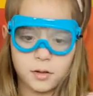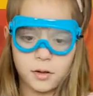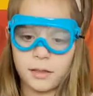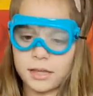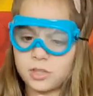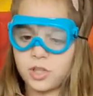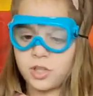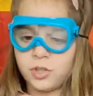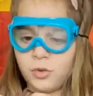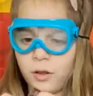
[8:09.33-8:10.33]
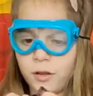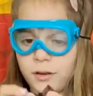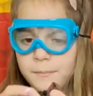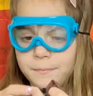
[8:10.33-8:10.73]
Electric drill it.